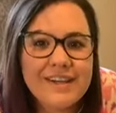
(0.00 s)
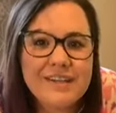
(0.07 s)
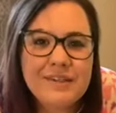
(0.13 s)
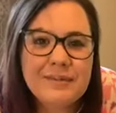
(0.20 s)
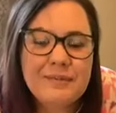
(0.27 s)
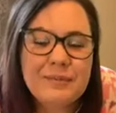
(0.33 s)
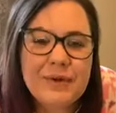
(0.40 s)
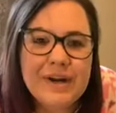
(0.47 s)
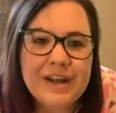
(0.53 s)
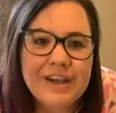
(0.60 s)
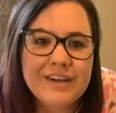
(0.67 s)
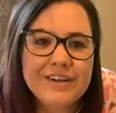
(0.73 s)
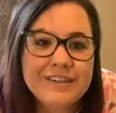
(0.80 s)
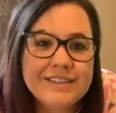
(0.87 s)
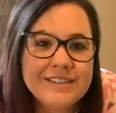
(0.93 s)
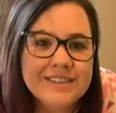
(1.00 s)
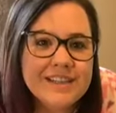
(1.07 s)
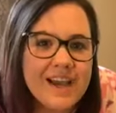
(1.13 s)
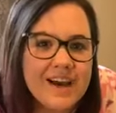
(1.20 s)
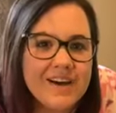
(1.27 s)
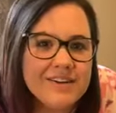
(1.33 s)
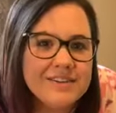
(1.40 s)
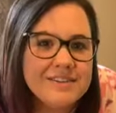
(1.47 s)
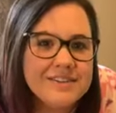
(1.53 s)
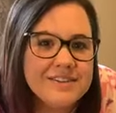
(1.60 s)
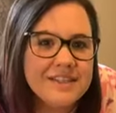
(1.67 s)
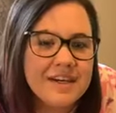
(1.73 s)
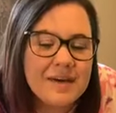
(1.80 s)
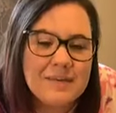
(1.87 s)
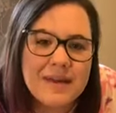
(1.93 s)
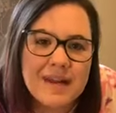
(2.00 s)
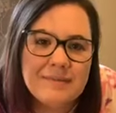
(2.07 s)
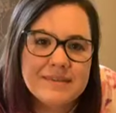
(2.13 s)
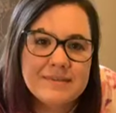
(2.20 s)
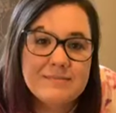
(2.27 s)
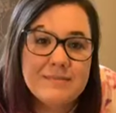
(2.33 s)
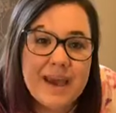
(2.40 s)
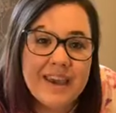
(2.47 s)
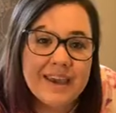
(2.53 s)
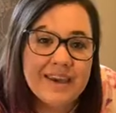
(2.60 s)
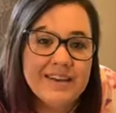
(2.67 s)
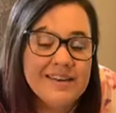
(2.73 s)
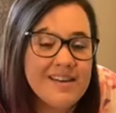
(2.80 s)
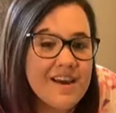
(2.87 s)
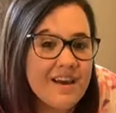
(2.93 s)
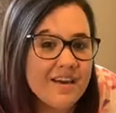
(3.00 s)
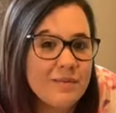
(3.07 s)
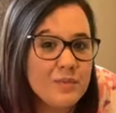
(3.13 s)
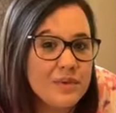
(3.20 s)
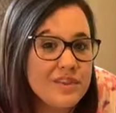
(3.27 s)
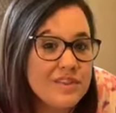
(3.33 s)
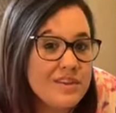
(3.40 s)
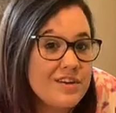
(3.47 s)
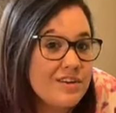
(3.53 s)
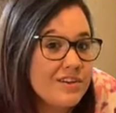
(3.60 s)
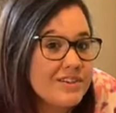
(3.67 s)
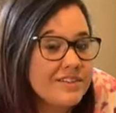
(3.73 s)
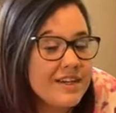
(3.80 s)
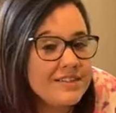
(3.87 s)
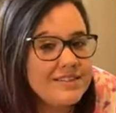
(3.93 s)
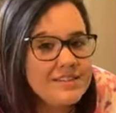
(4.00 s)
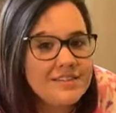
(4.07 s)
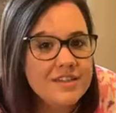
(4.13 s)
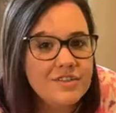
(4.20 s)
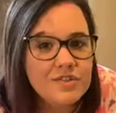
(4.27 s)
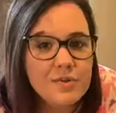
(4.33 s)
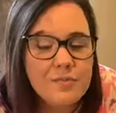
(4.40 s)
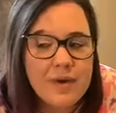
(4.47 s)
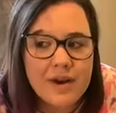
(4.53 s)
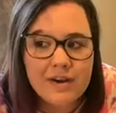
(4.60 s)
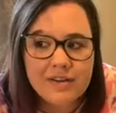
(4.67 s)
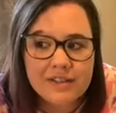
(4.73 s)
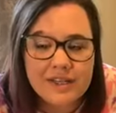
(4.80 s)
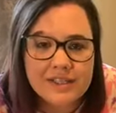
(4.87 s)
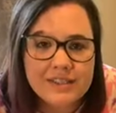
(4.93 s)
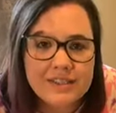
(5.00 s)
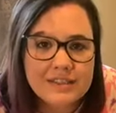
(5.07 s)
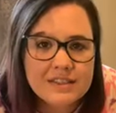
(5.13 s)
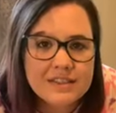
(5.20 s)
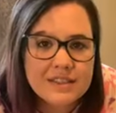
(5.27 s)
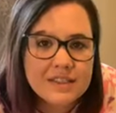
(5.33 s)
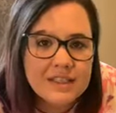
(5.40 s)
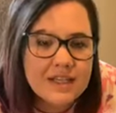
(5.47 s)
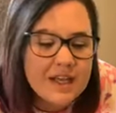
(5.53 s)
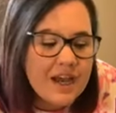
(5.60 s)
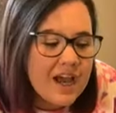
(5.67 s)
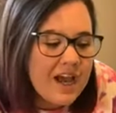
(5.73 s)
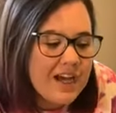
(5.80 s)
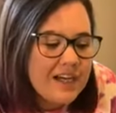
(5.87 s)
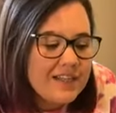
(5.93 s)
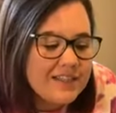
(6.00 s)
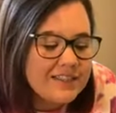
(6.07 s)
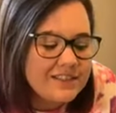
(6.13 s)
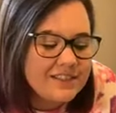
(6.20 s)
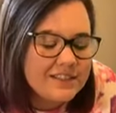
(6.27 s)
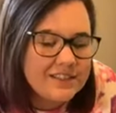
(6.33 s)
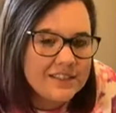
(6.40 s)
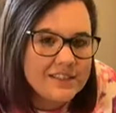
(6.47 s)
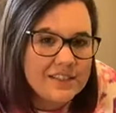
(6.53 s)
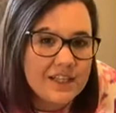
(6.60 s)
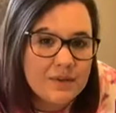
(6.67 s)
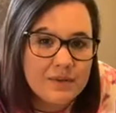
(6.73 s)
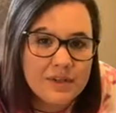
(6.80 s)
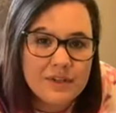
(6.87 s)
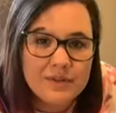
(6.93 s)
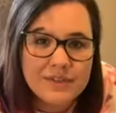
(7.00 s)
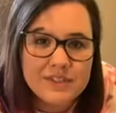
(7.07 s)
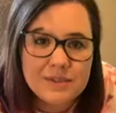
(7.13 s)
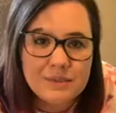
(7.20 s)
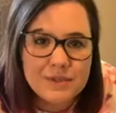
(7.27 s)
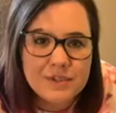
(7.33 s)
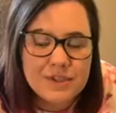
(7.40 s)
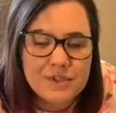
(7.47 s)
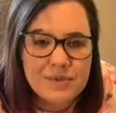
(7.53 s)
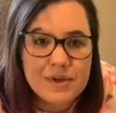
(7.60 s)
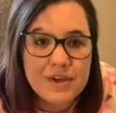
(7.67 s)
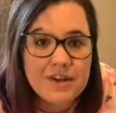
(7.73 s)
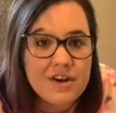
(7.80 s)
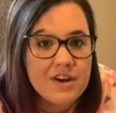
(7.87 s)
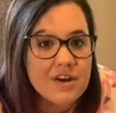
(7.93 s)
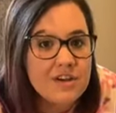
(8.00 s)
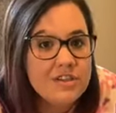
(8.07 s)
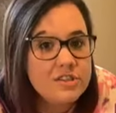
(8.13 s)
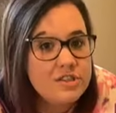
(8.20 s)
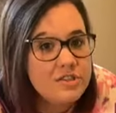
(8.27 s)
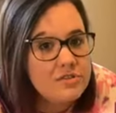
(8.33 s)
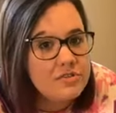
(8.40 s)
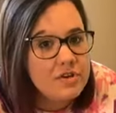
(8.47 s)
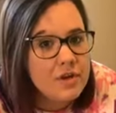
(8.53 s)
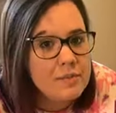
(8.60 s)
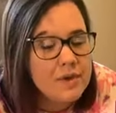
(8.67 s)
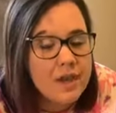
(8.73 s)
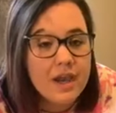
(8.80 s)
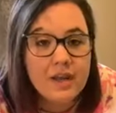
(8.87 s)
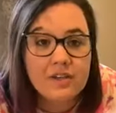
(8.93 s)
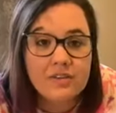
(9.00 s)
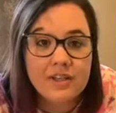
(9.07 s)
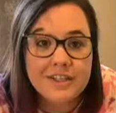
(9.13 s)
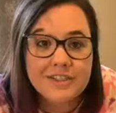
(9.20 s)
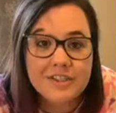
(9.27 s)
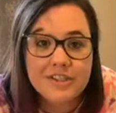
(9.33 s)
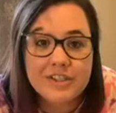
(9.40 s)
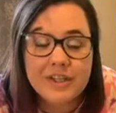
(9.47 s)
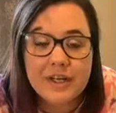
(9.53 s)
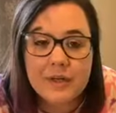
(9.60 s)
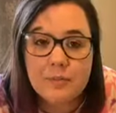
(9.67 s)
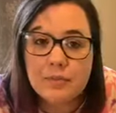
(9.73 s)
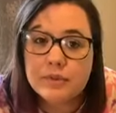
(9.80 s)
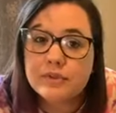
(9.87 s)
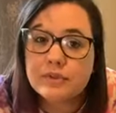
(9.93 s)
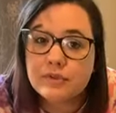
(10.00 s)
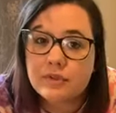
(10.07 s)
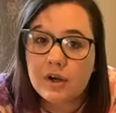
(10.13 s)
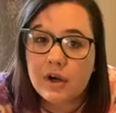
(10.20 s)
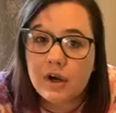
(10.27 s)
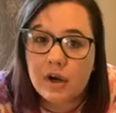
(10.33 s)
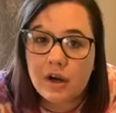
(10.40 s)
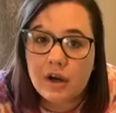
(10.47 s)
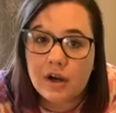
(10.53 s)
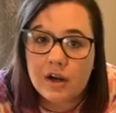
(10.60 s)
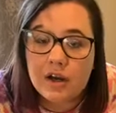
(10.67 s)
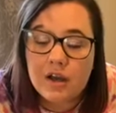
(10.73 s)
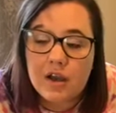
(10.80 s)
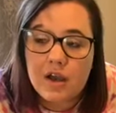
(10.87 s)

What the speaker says: Good morning, Girl Scouts. My name is Megan. I'm with the Girl Scouts of Central Maryland, and today we're going to be doing our Junior Mechanical Engineering Balloon Car